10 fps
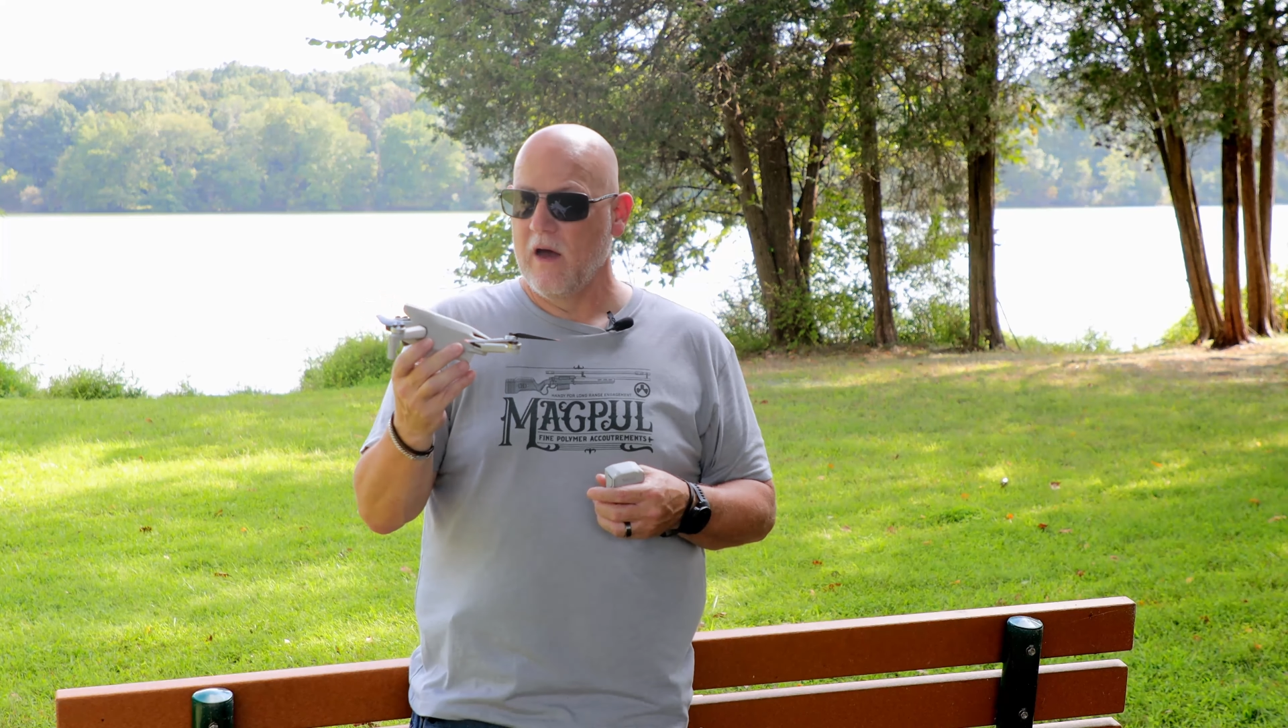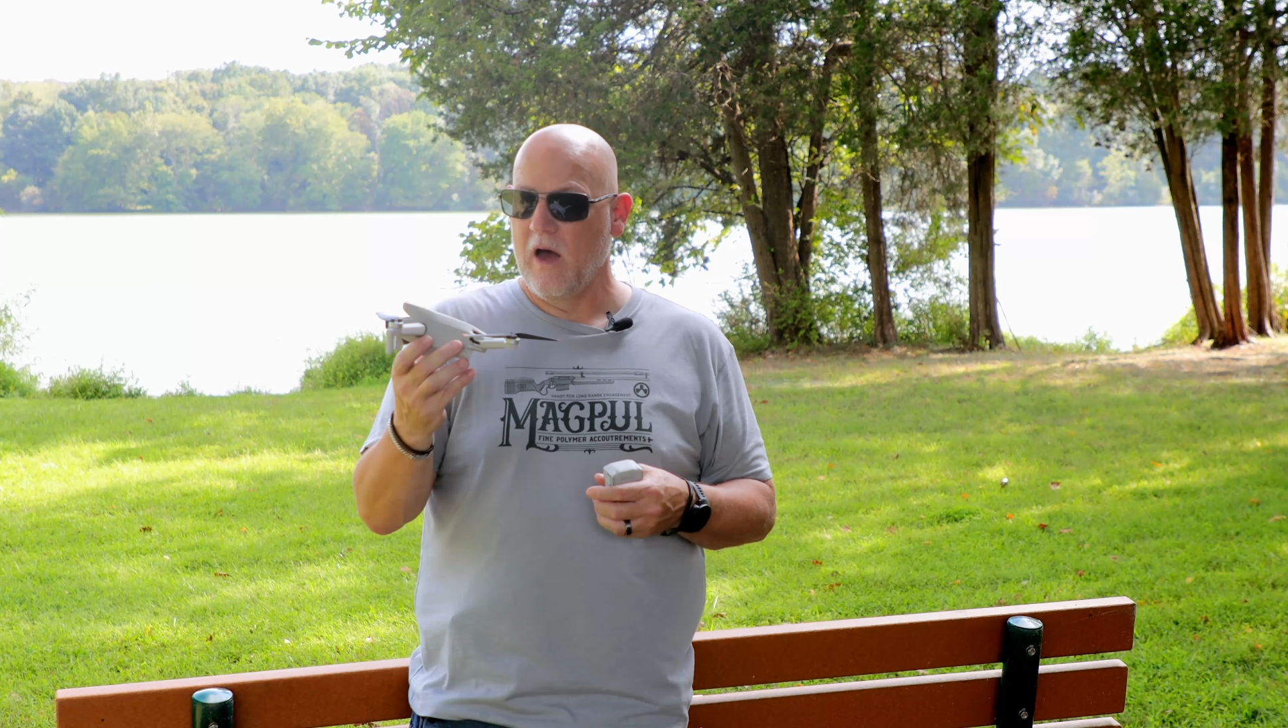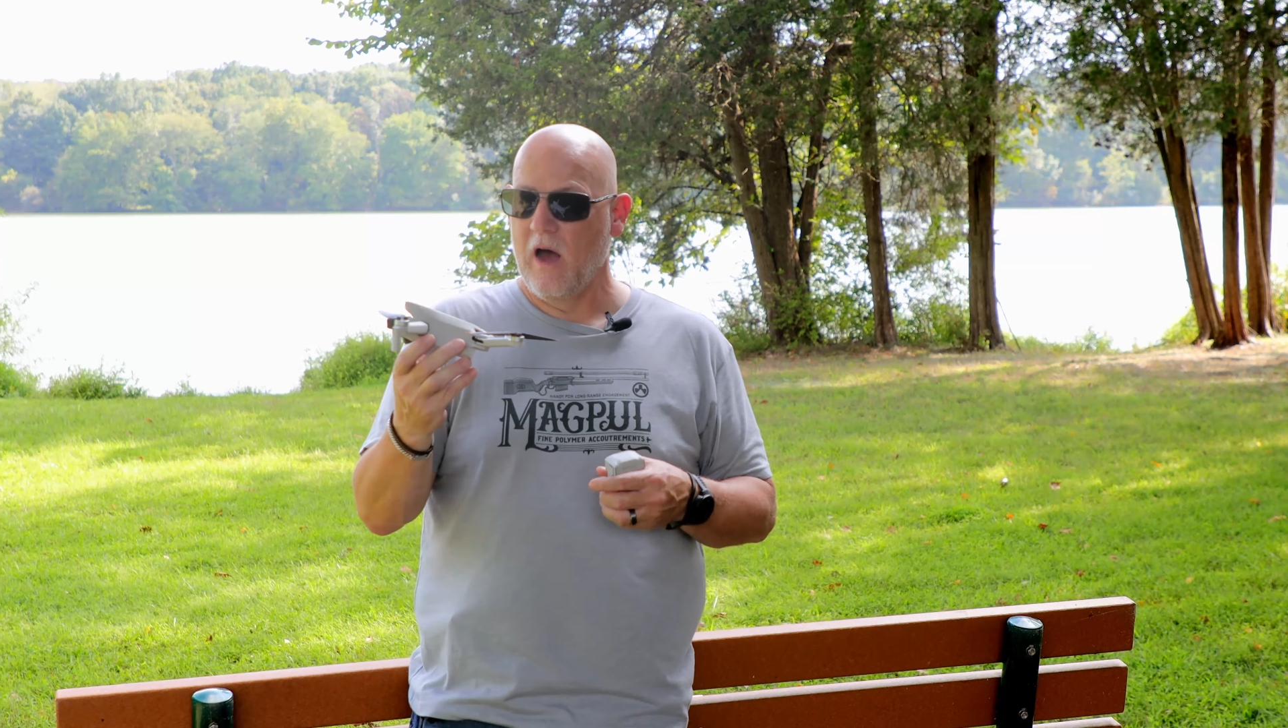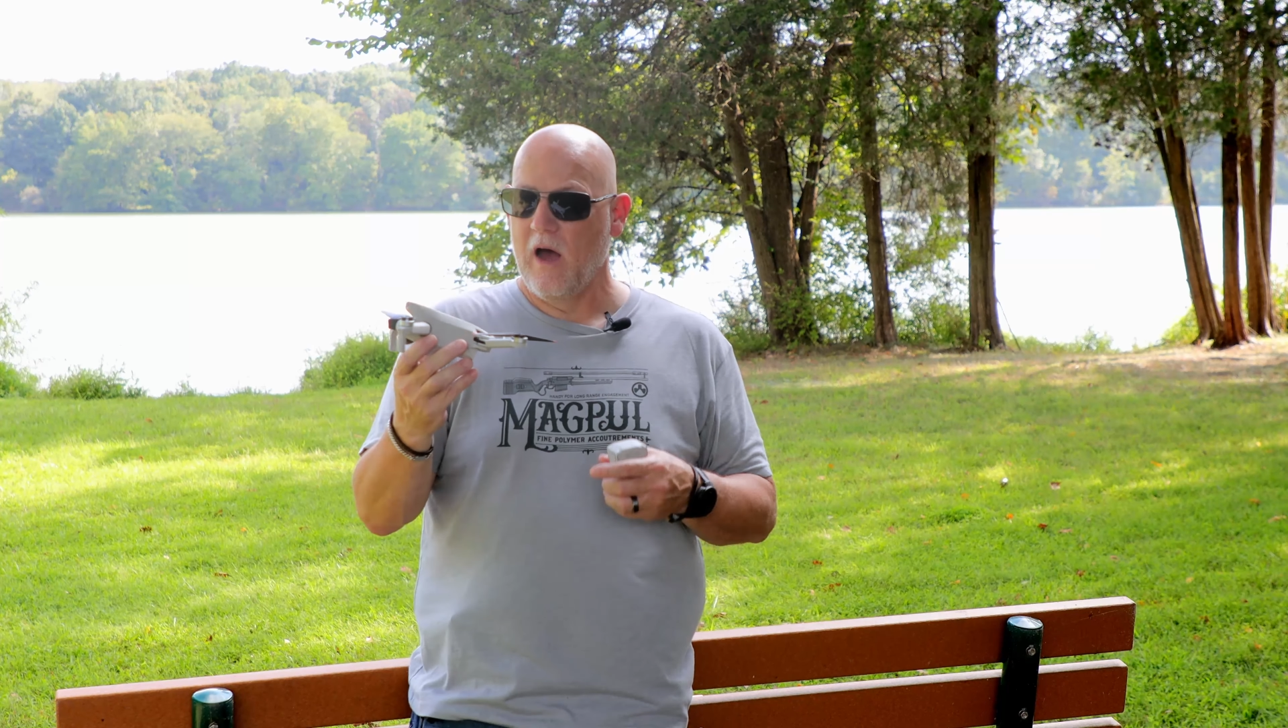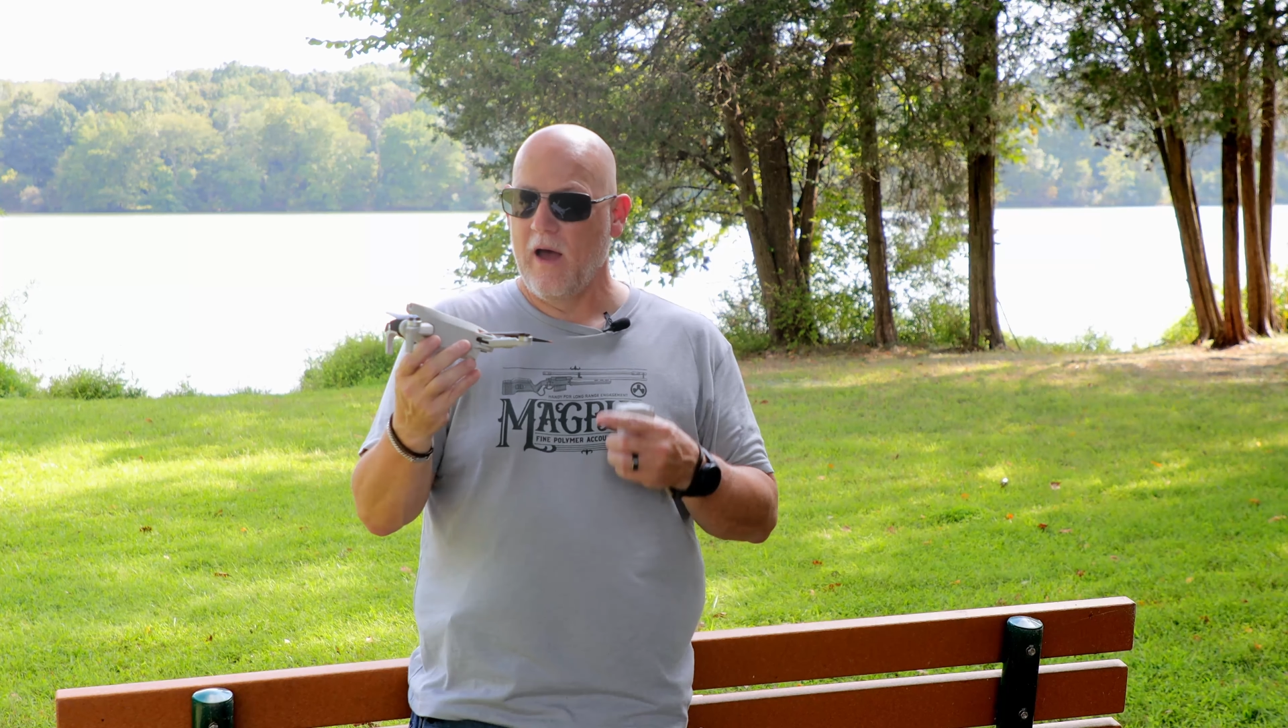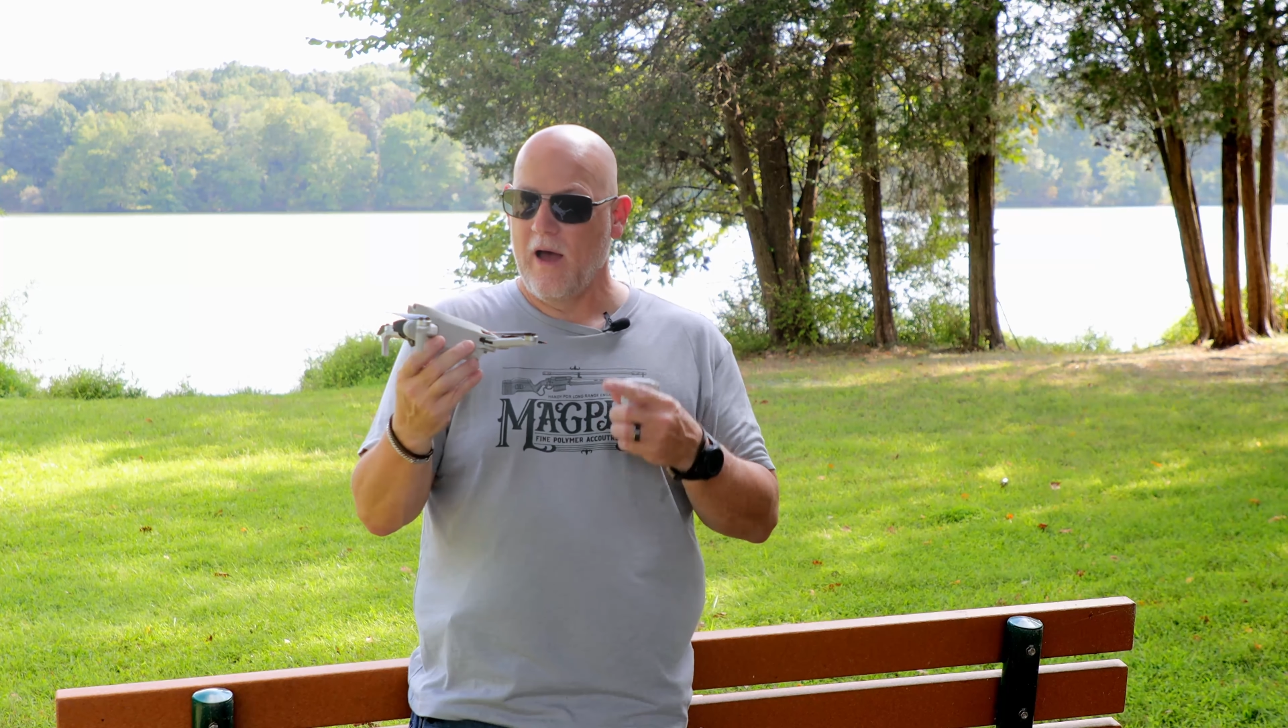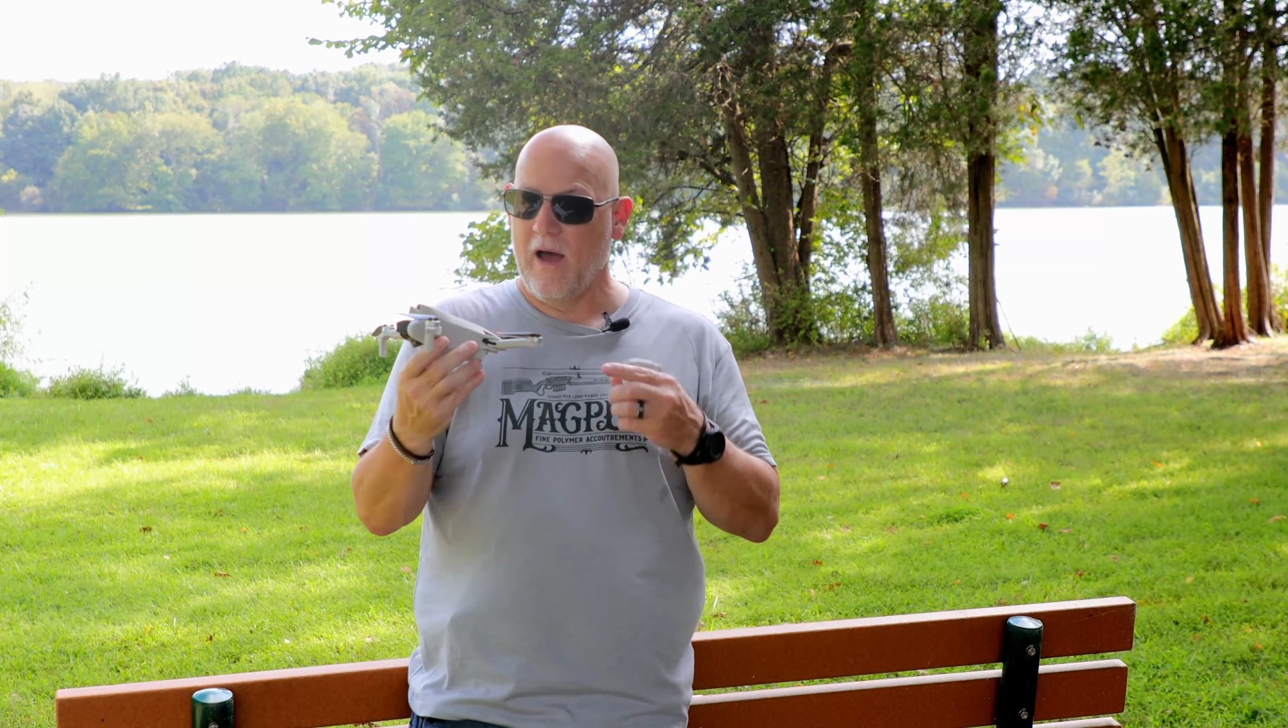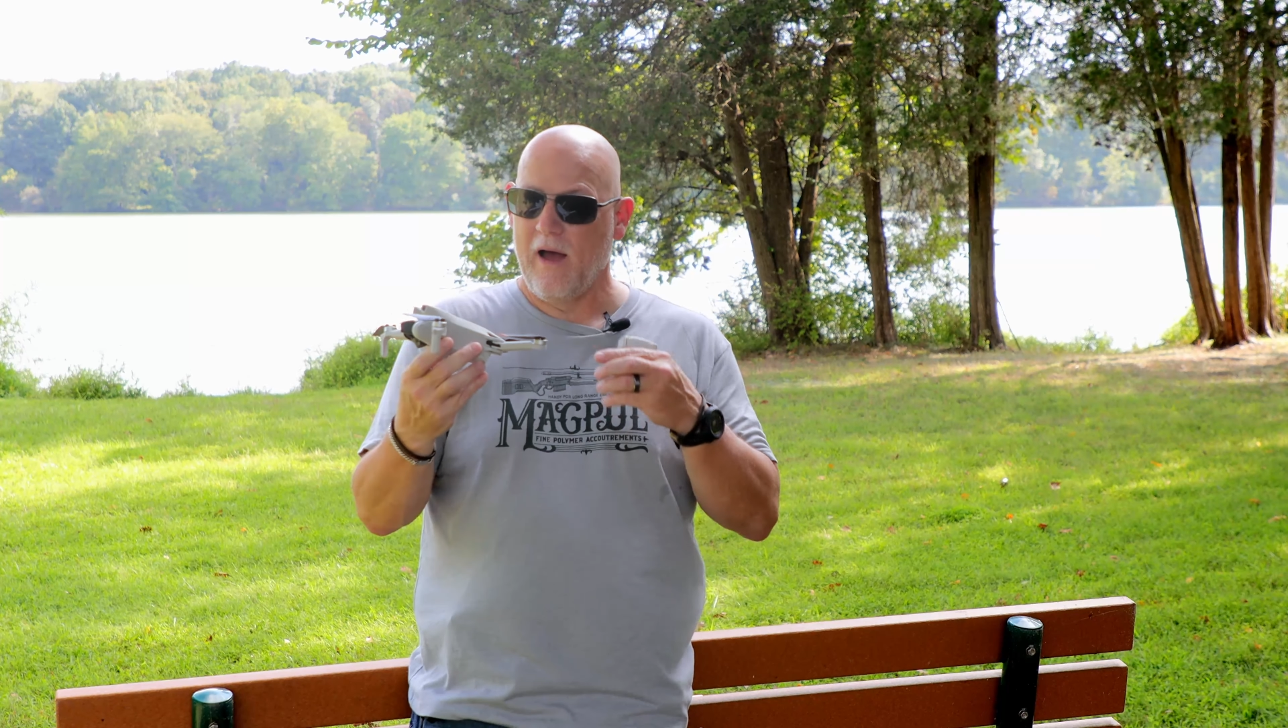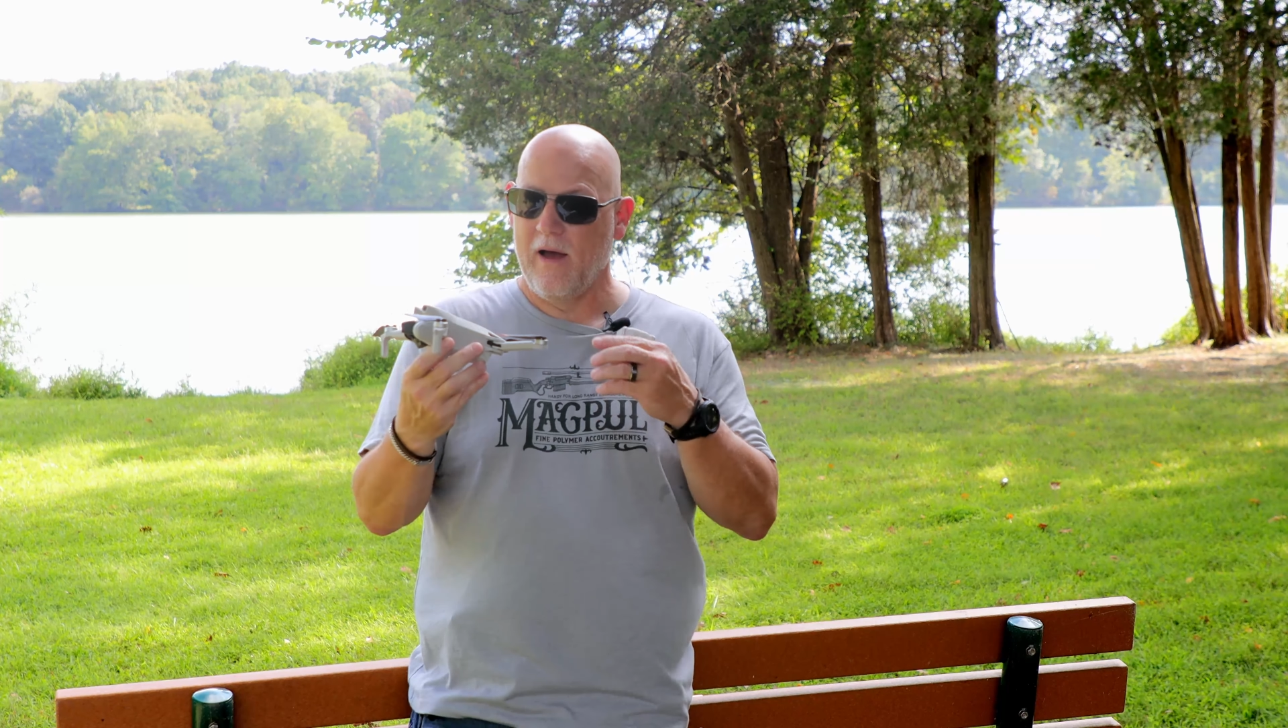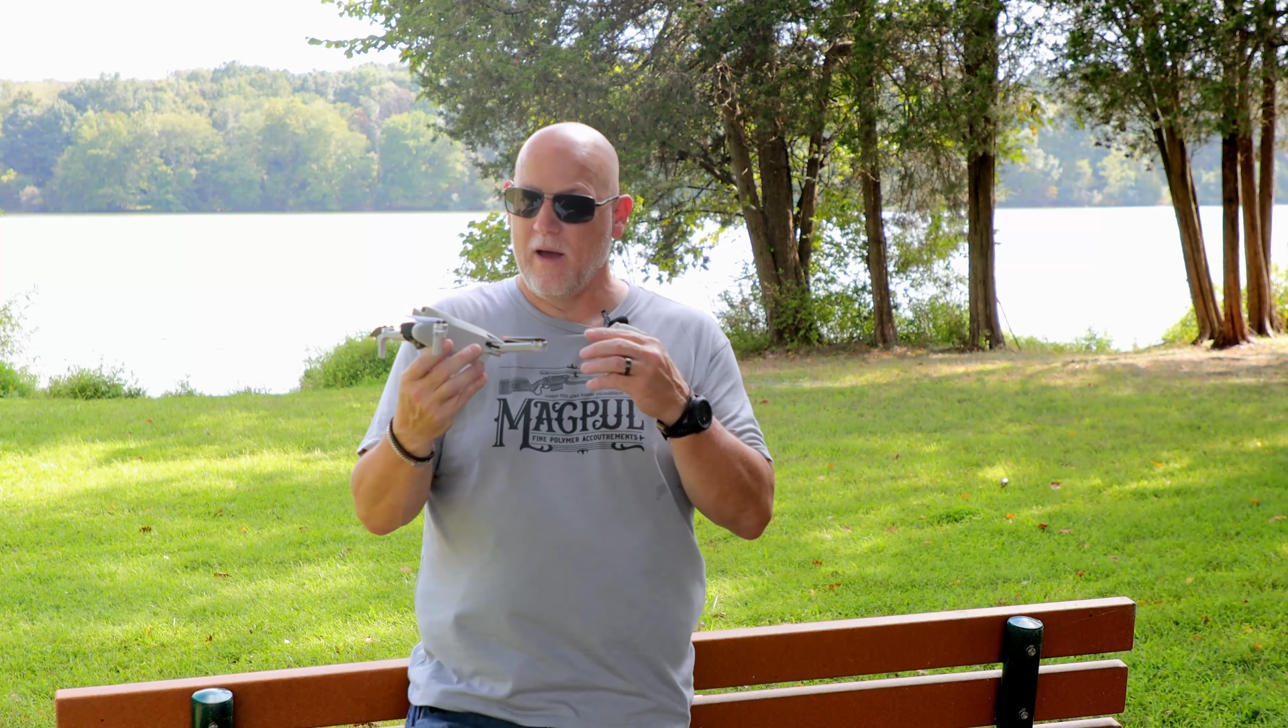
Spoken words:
I